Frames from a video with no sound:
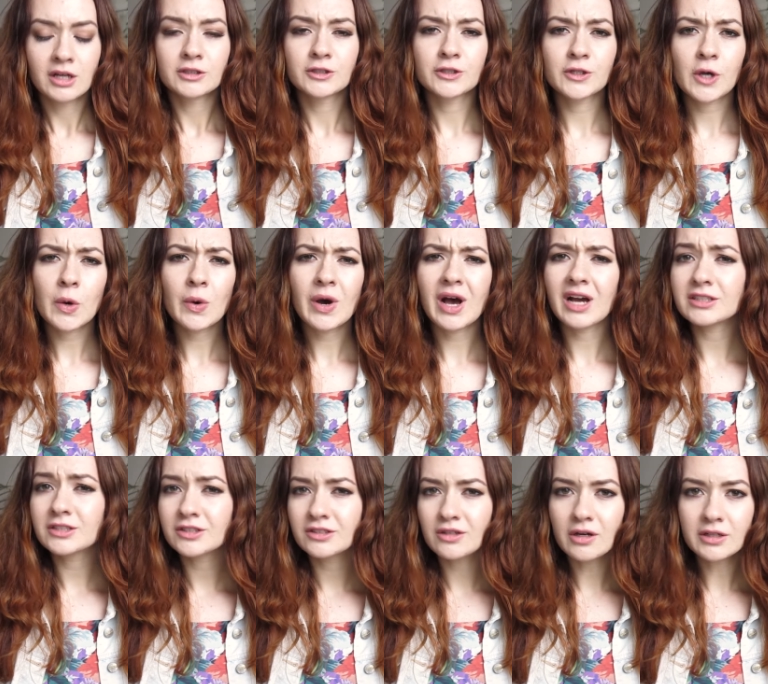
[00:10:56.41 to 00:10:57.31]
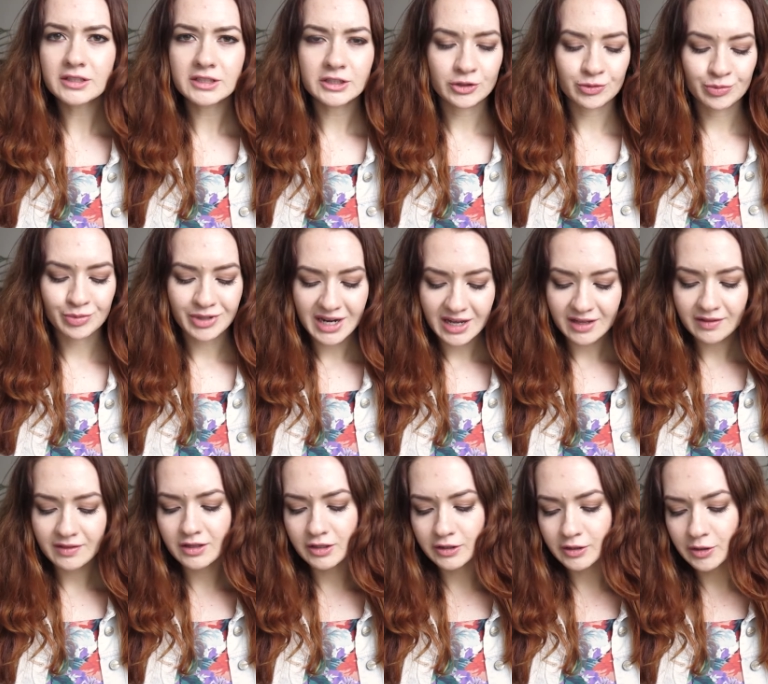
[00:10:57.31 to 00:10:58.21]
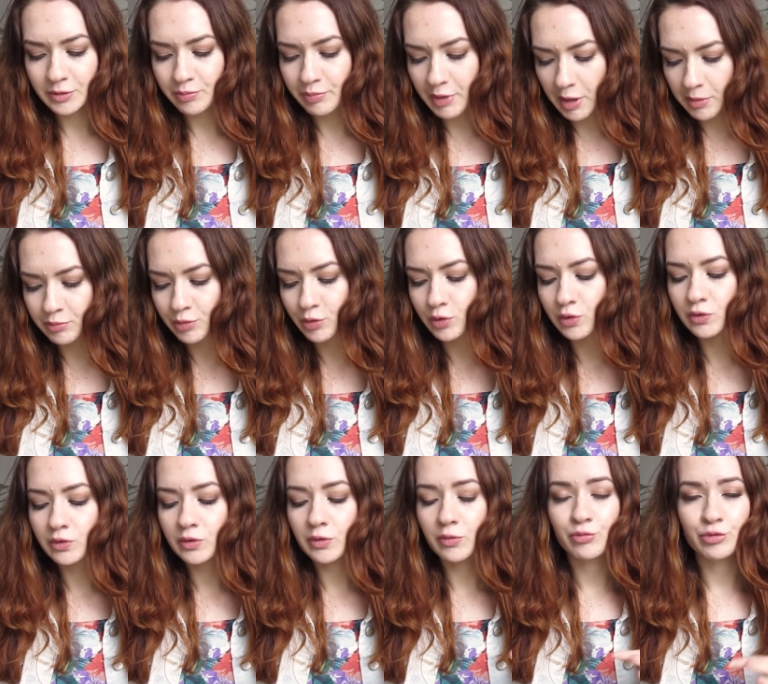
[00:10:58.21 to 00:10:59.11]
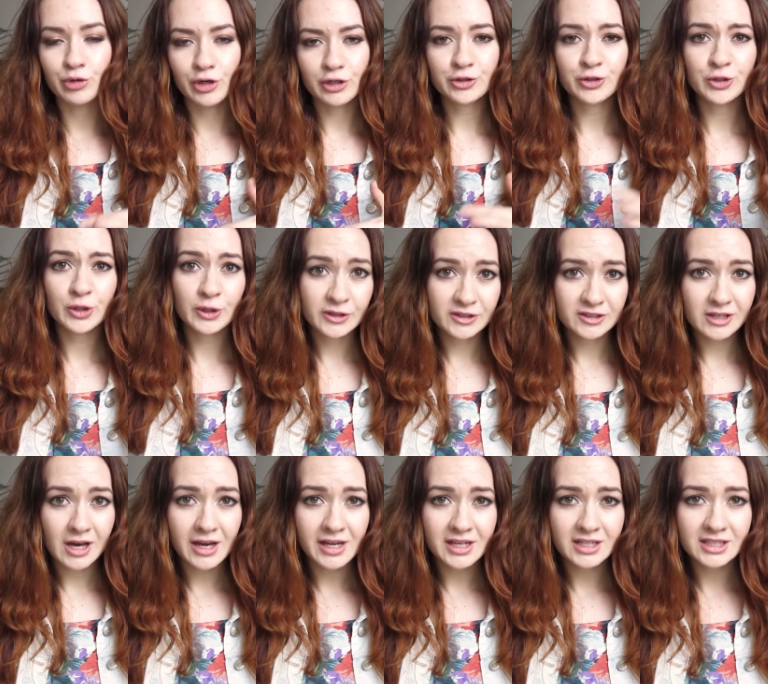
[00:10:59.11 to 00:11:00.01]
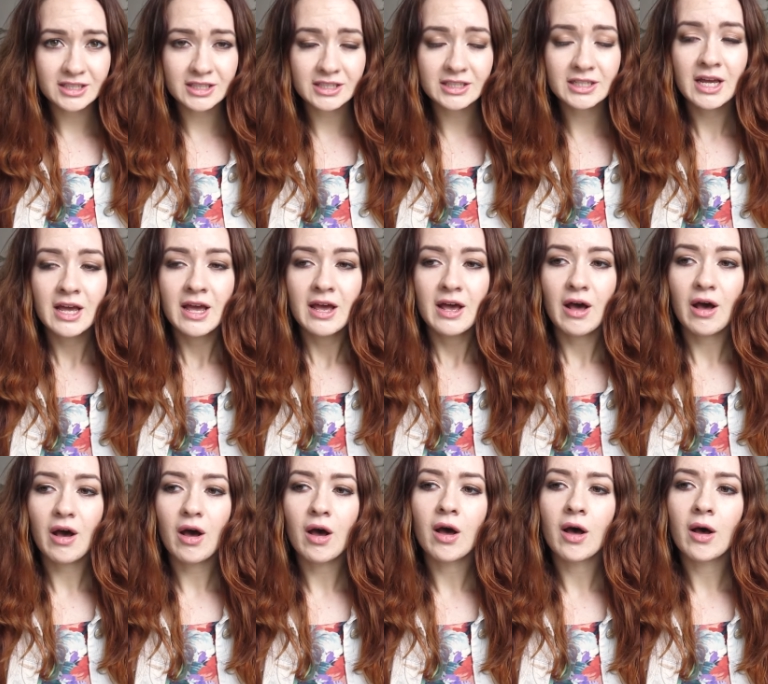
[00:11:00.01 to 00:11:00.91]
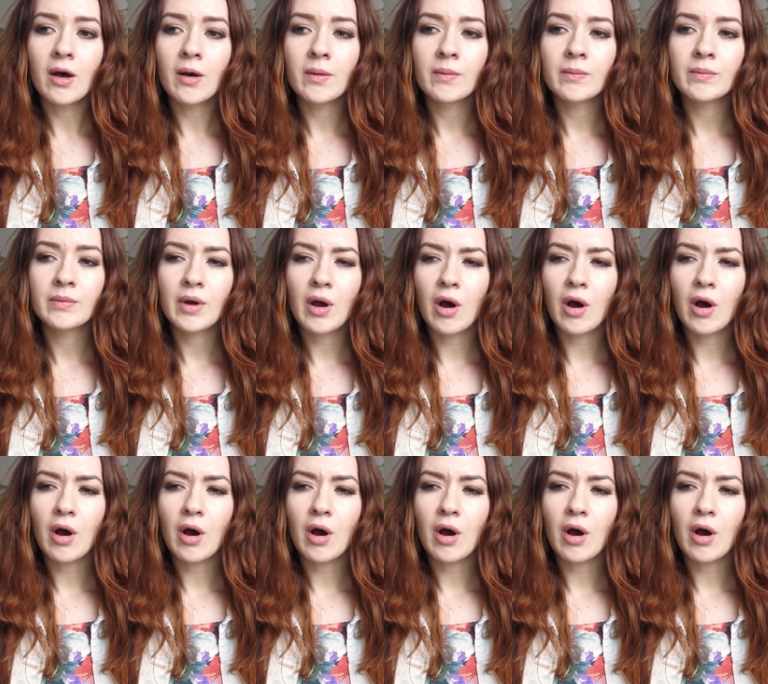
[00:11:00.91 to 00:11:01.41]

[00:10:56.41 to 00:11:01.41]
So I saw this brand, the Bamboo Brush Society, on